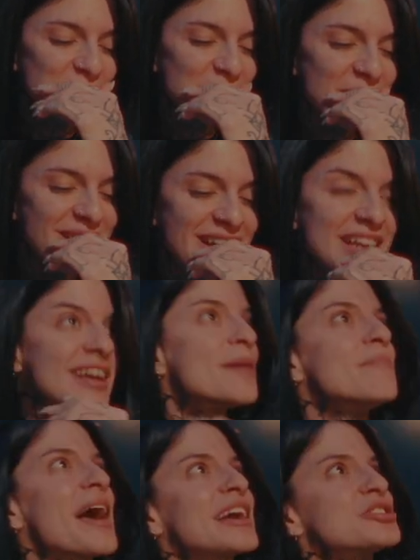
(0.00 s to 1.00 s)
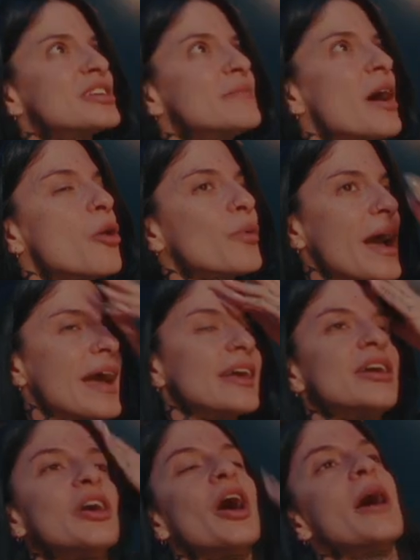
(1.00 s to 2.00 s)
one. That was imagine, one of the best ones okay, of the
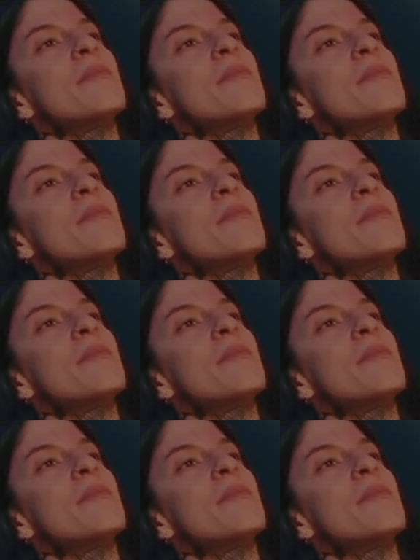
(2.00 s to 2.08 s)
night.